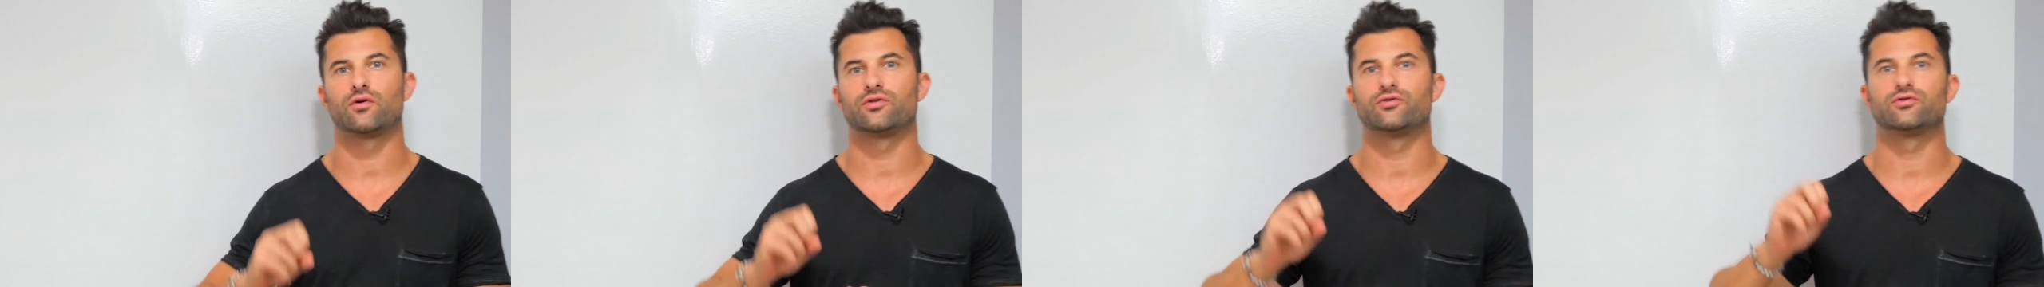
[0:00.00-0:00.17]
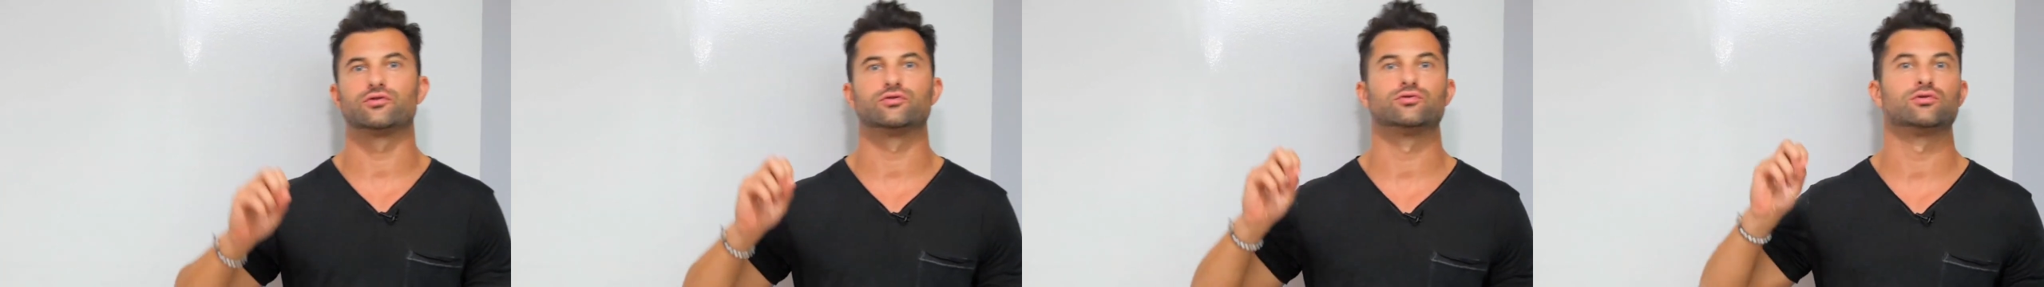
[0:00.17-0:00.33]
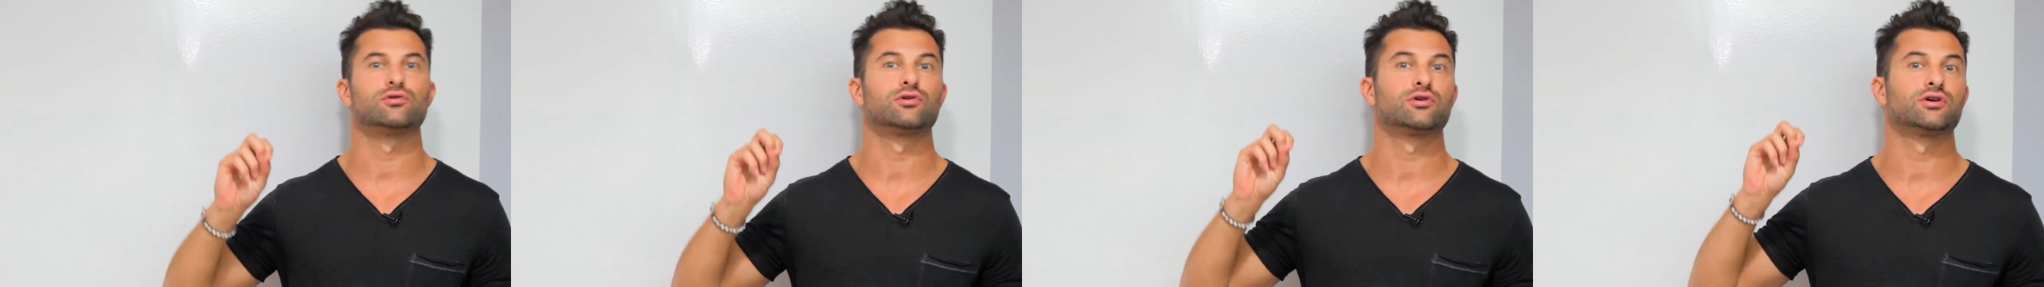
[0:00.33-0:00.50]

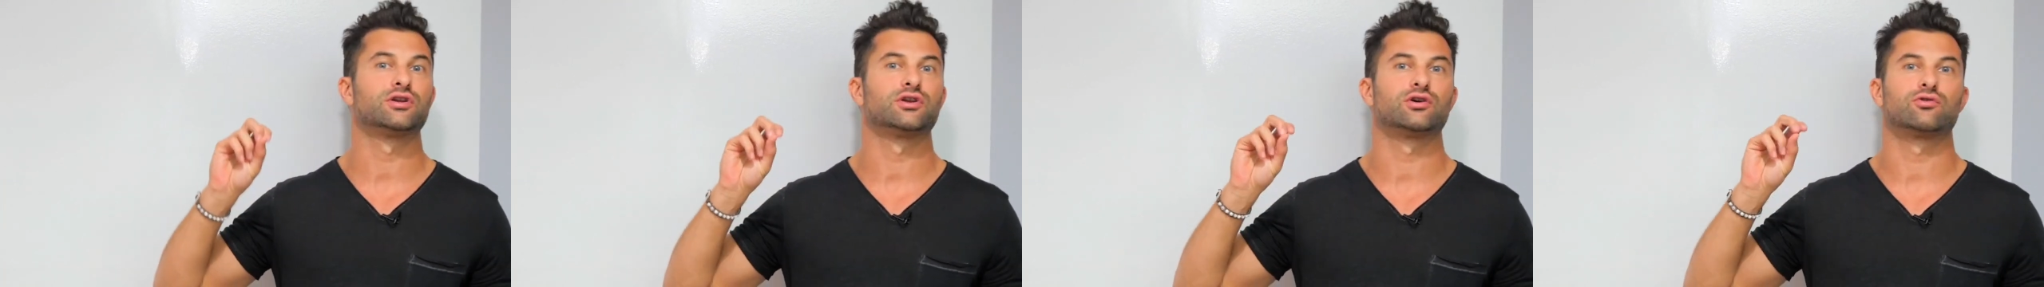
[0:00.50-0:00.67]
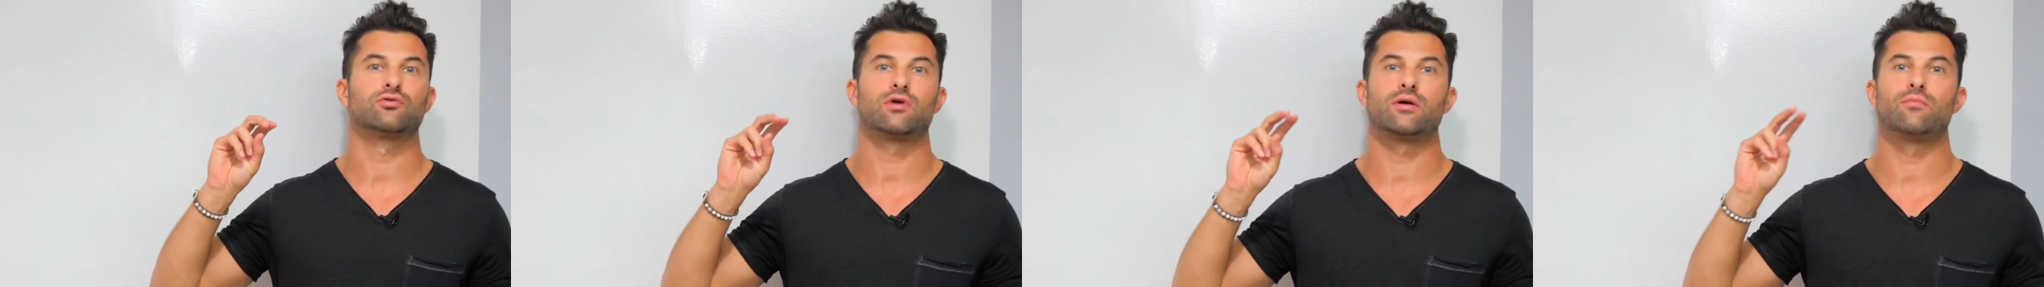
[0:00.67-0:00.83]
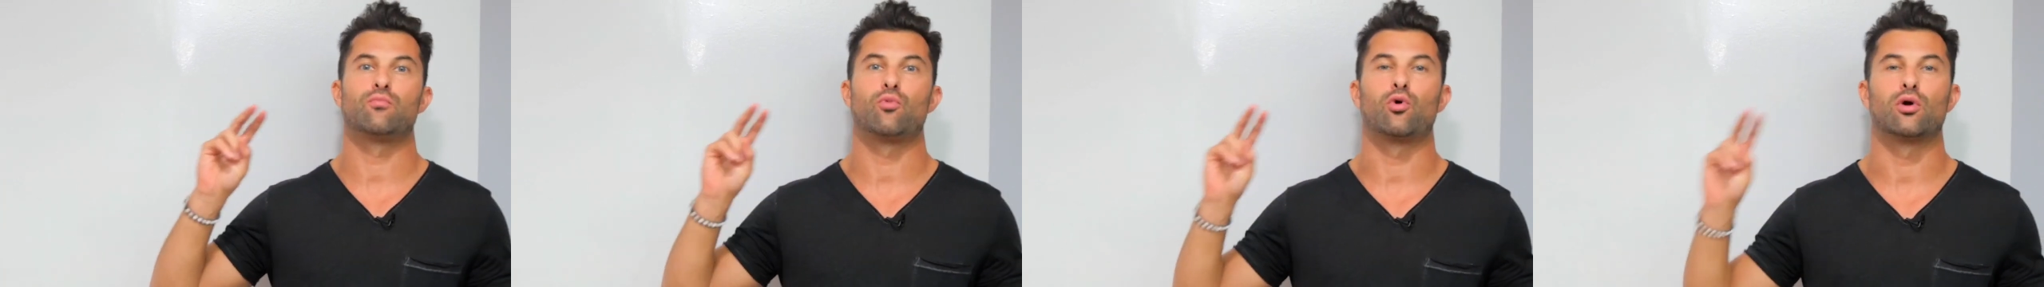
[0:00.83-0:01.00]
whether you're looking to
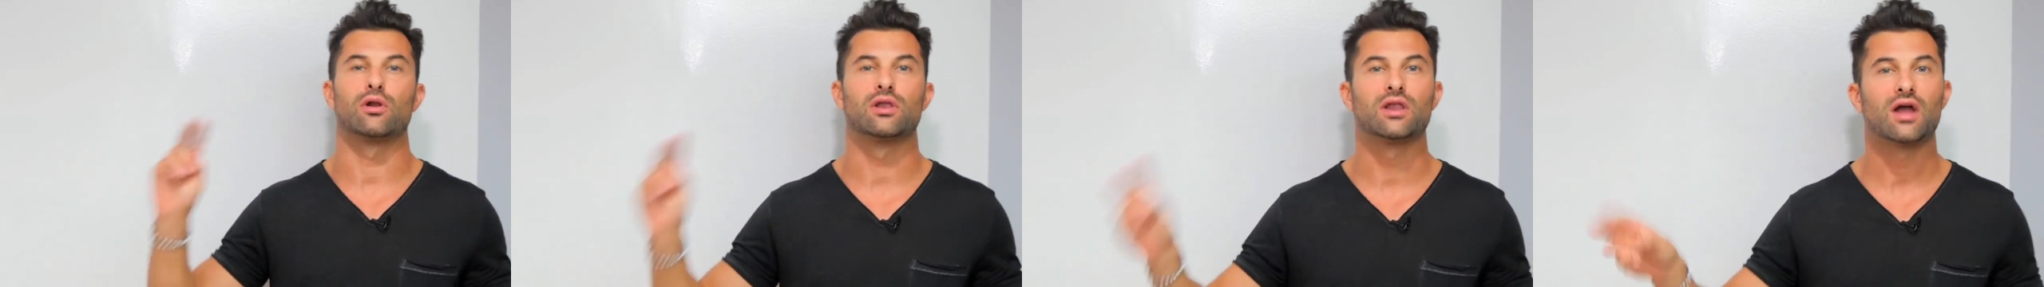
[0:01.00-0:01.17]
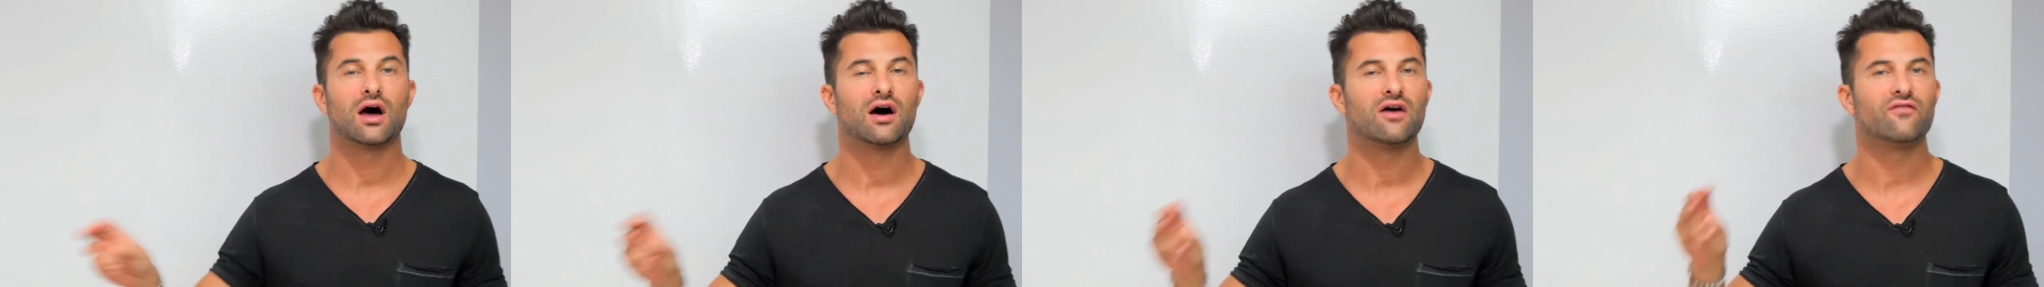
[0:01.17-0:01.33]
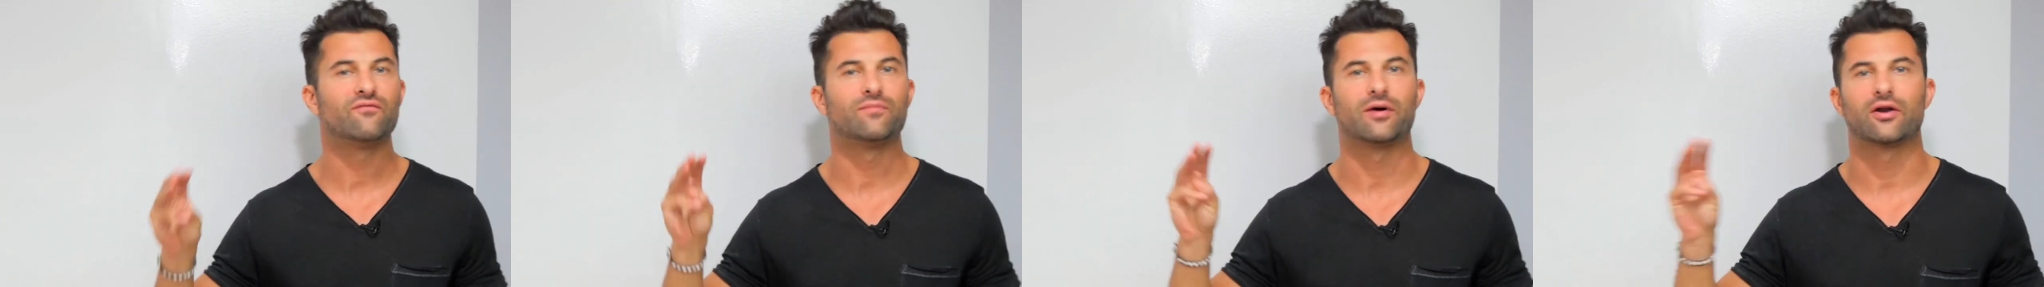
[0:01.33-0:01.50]
create more
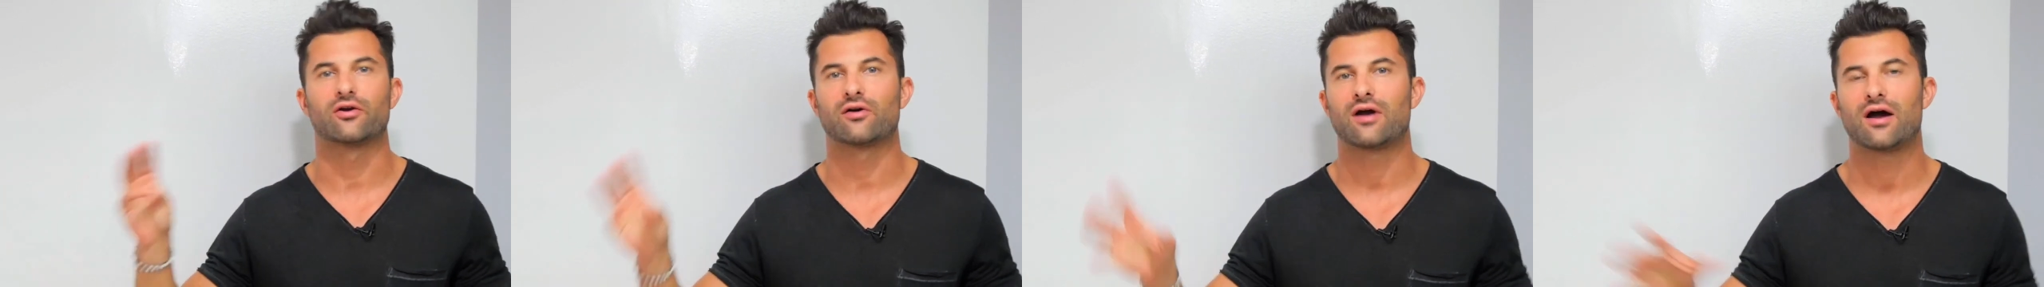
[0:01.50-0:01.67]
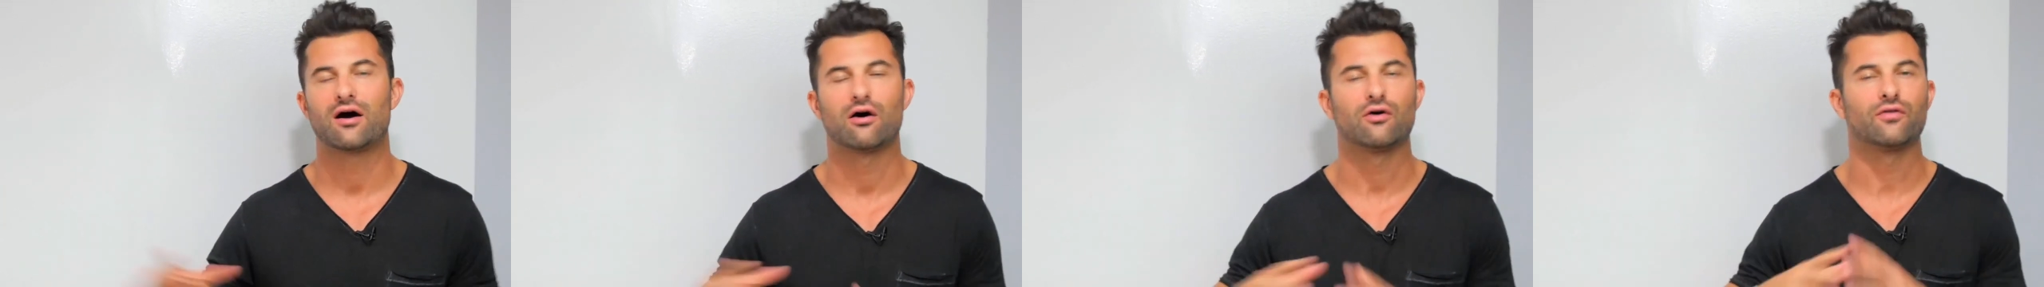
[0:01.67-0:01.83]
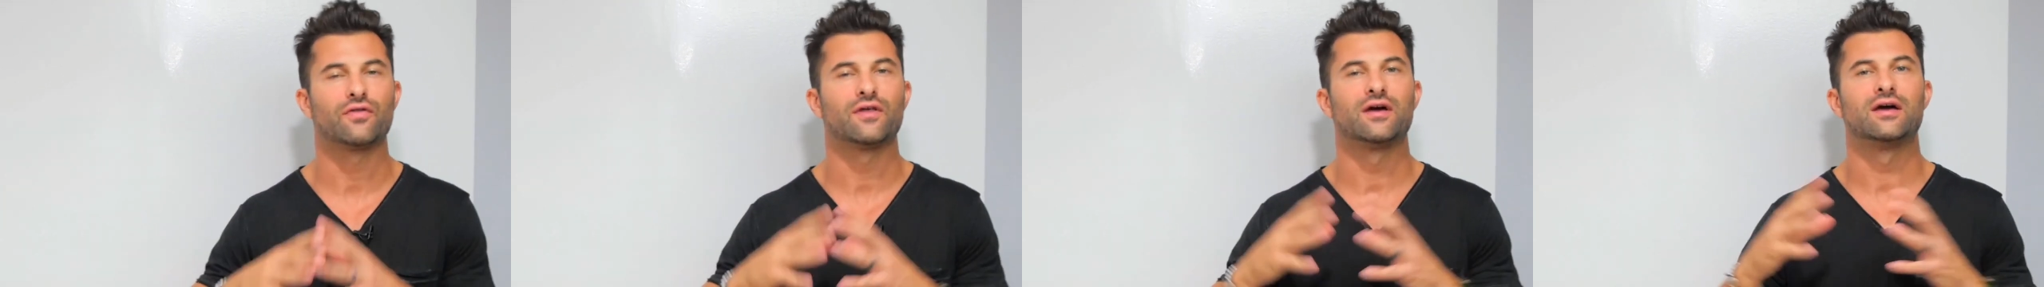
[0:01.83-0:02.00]
love, better
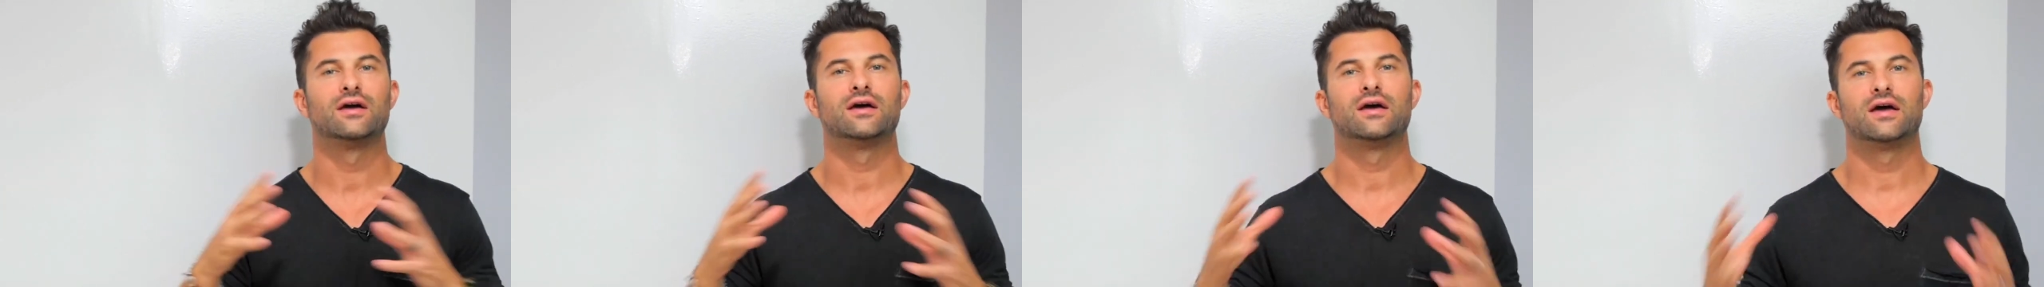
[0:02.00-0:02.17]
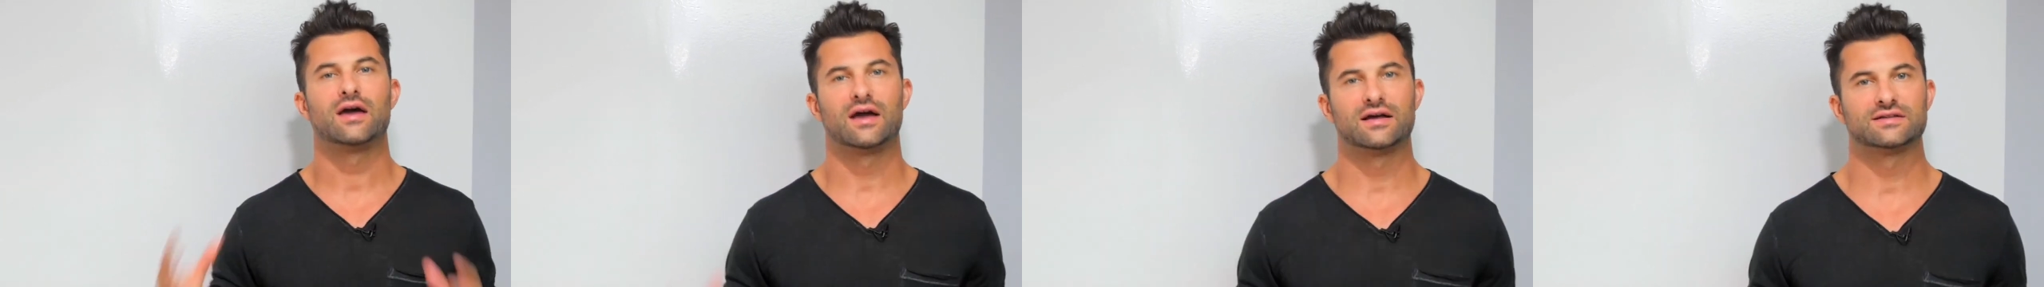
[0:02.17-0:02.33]
health,